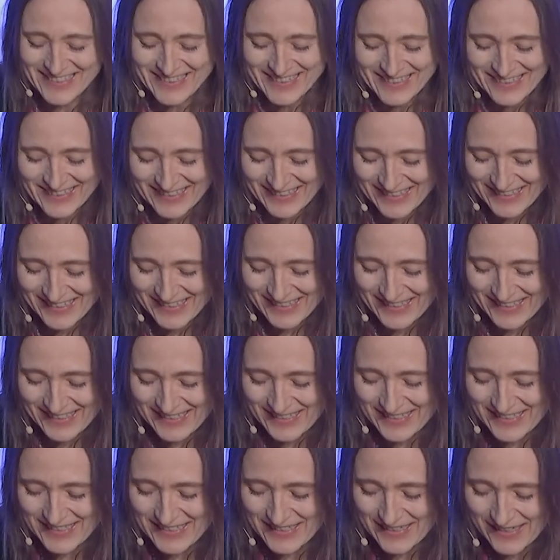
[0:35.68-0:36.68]
And
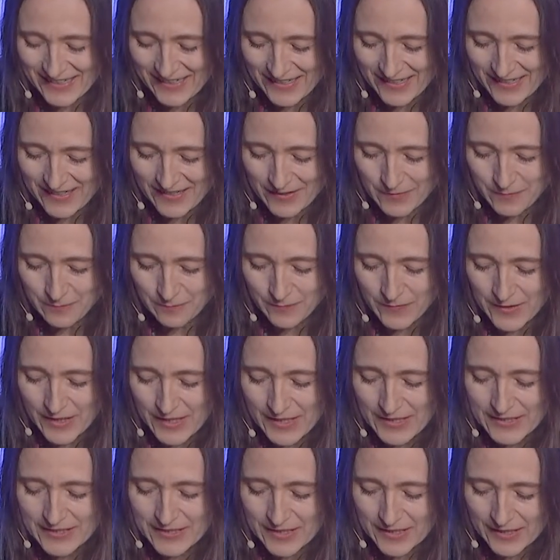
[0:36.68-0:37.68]
he's a
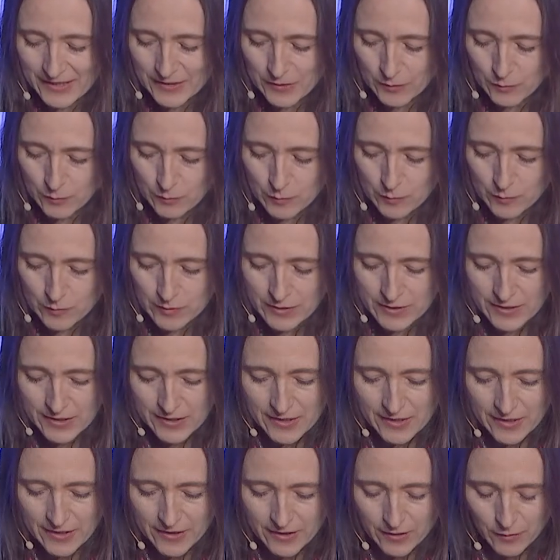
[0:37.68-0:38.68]
Nato
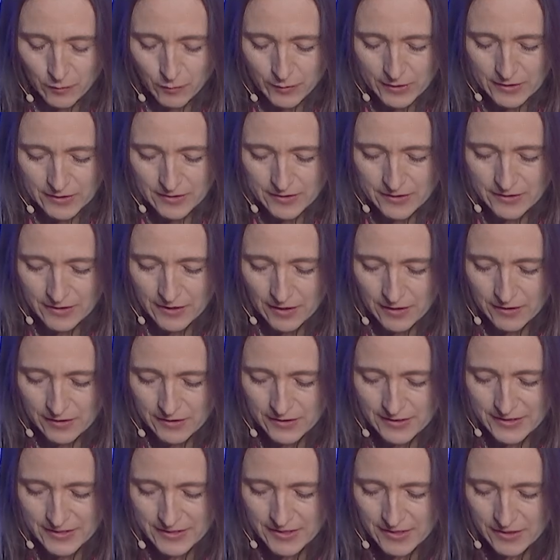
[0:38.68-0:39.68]
CIO and
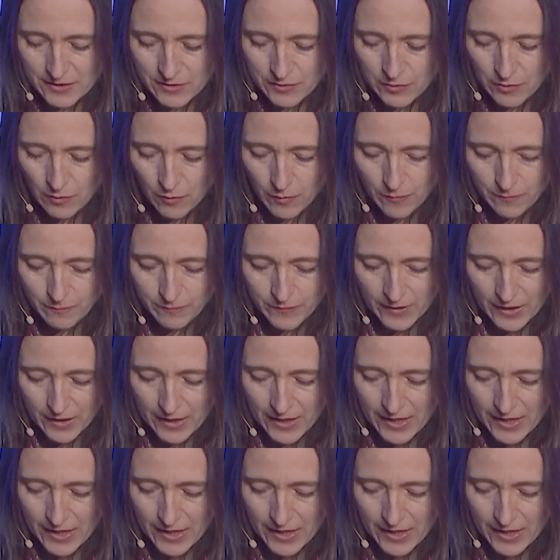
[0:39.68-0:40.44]
CISO,